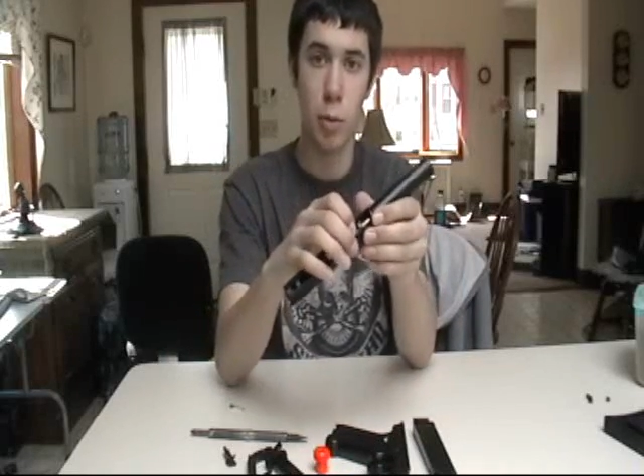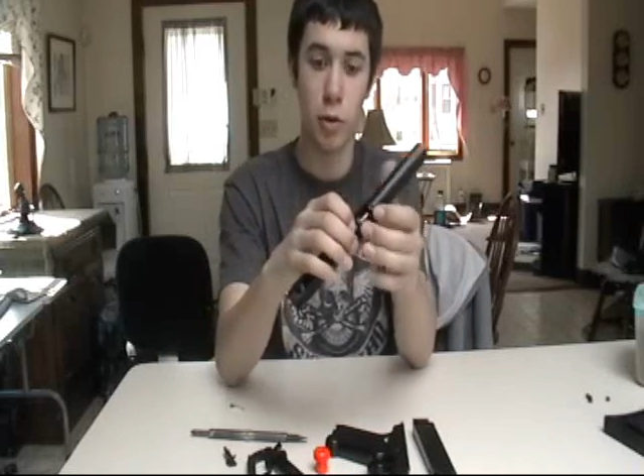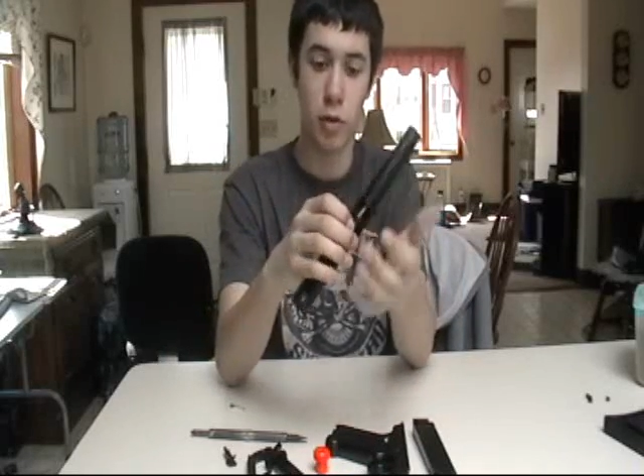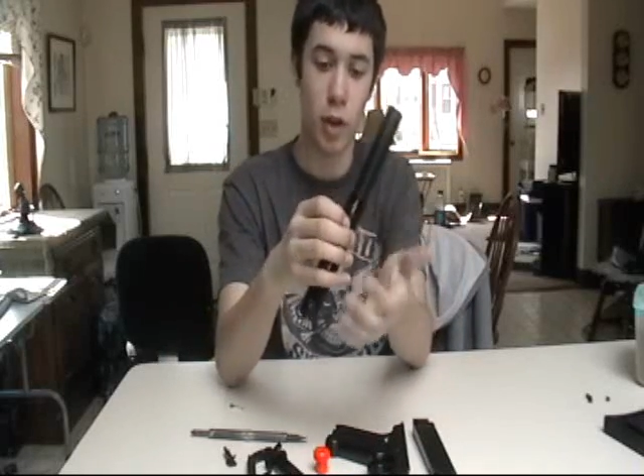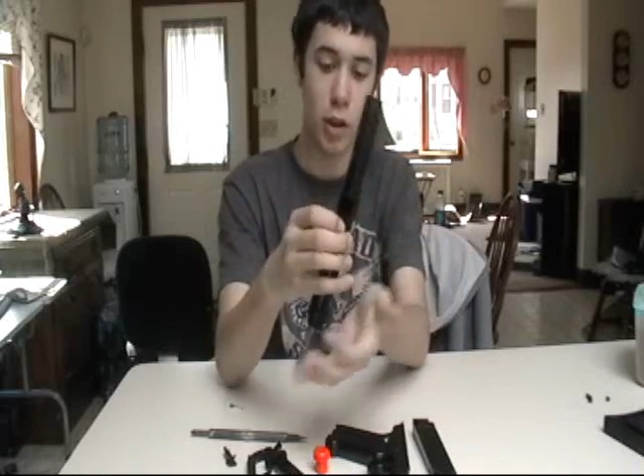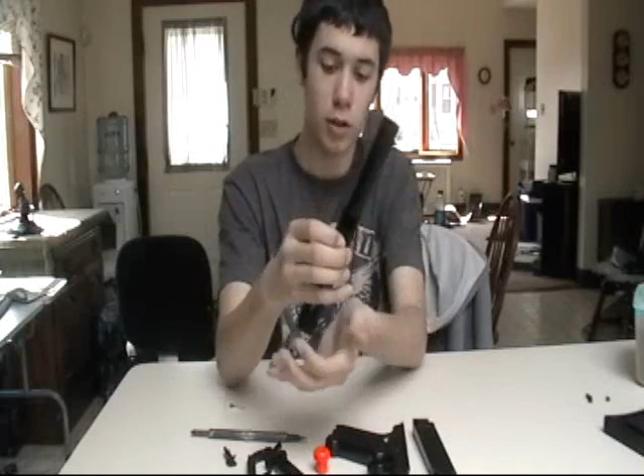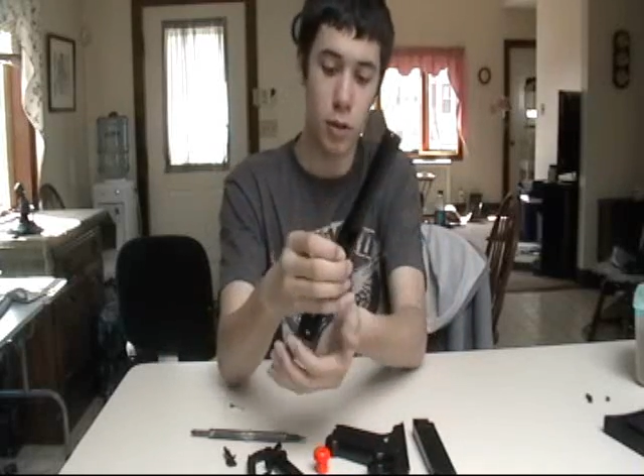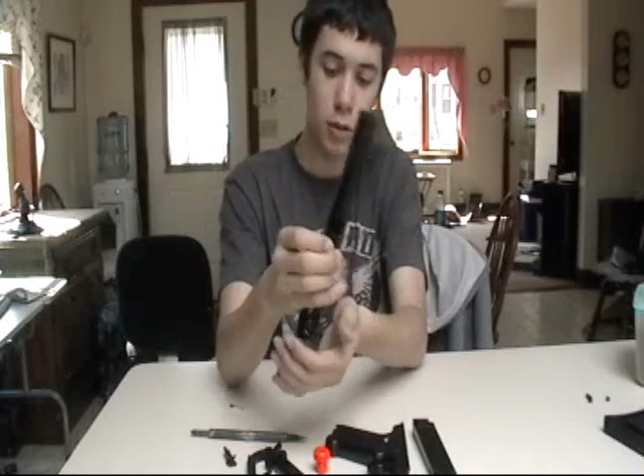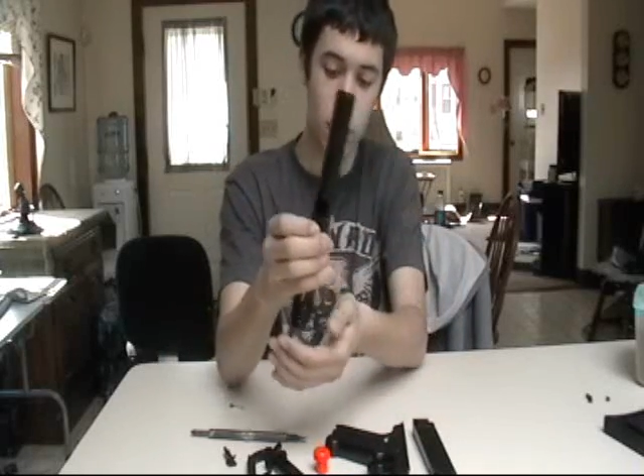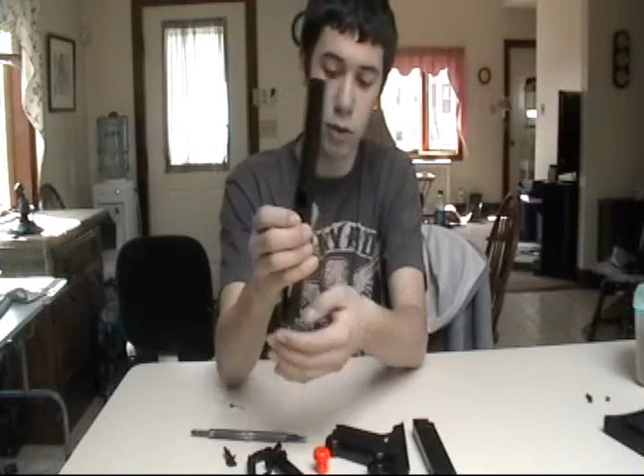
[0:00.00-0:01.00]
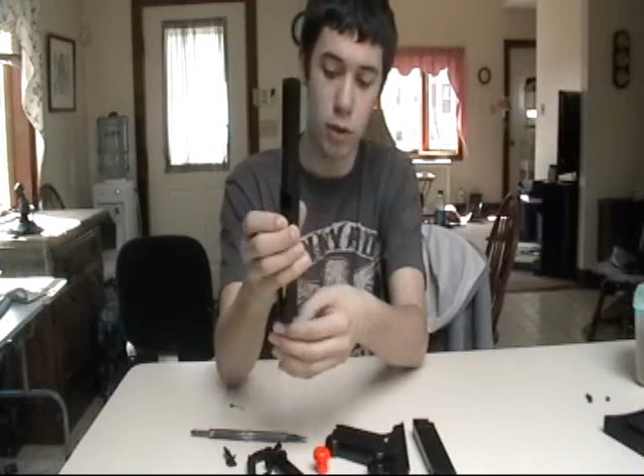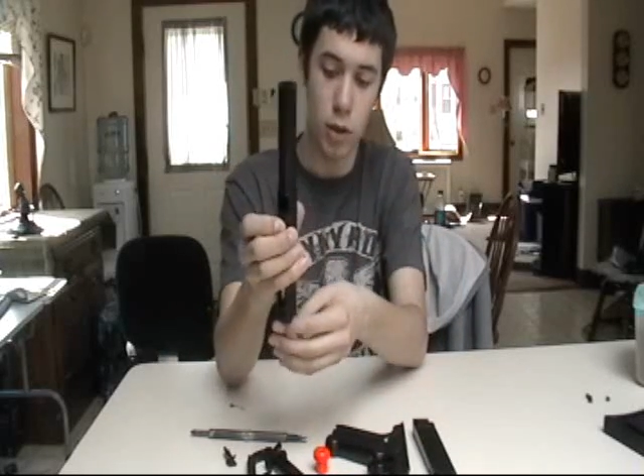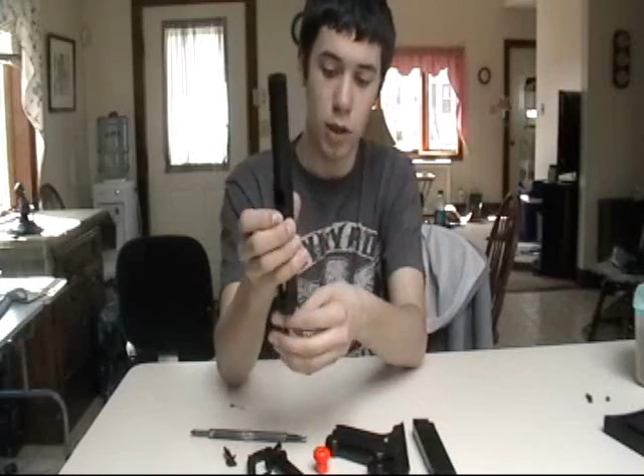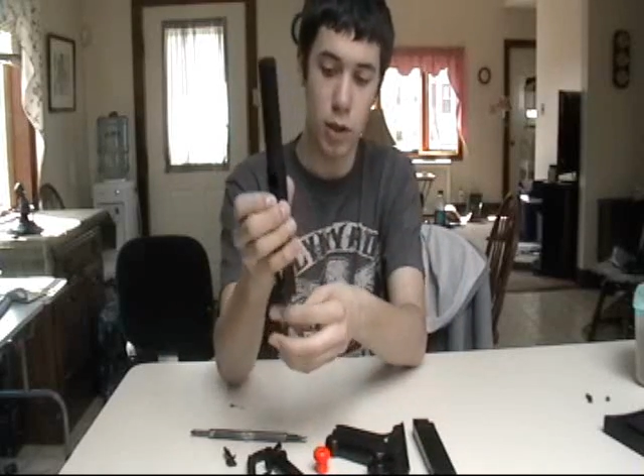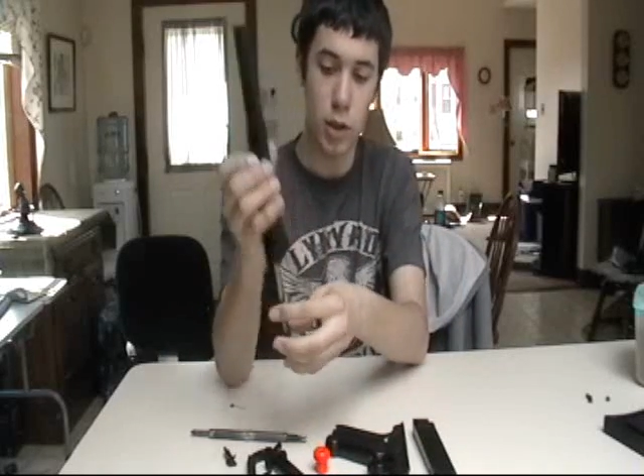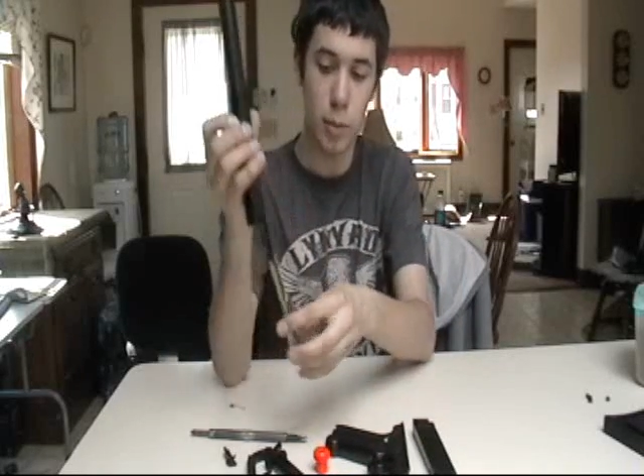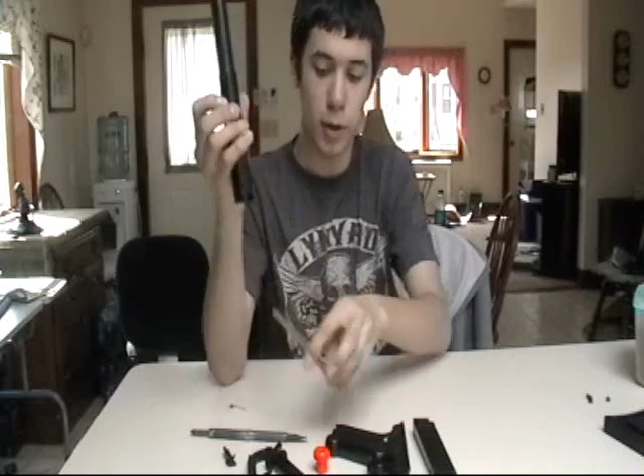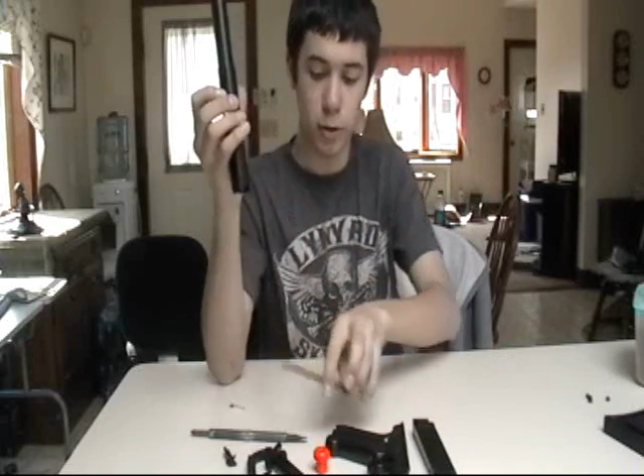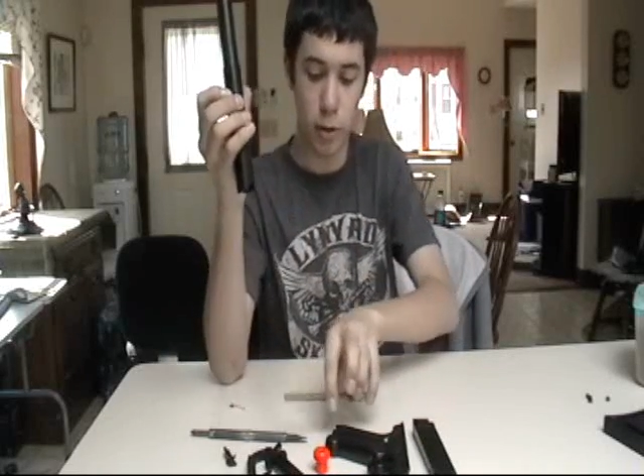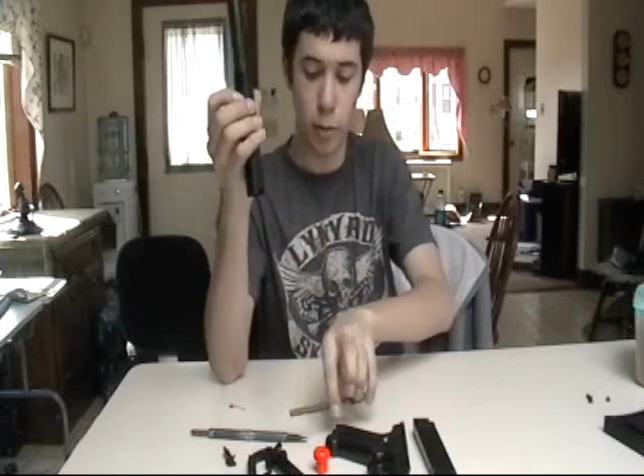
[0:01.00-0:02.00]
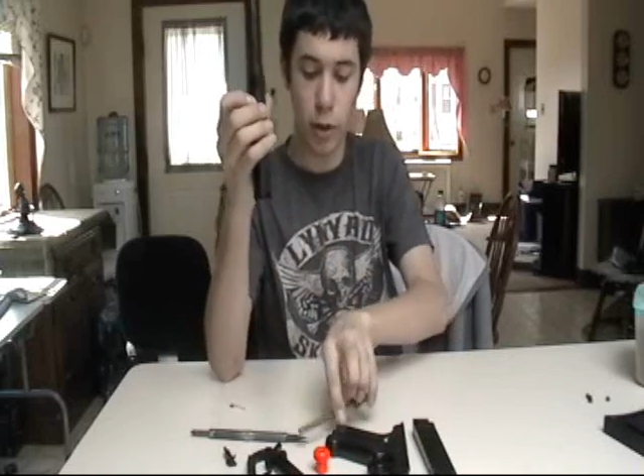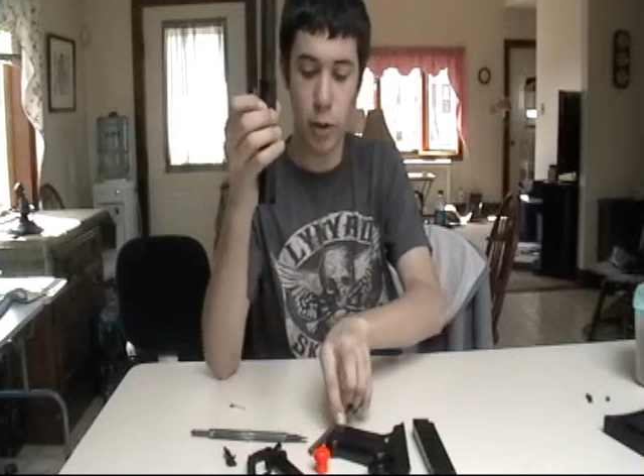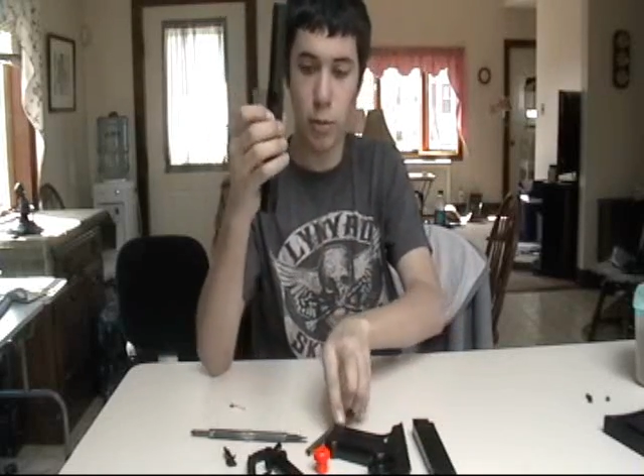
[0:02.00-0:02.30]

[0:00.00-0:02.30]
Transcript: Push that, and the barrel will come right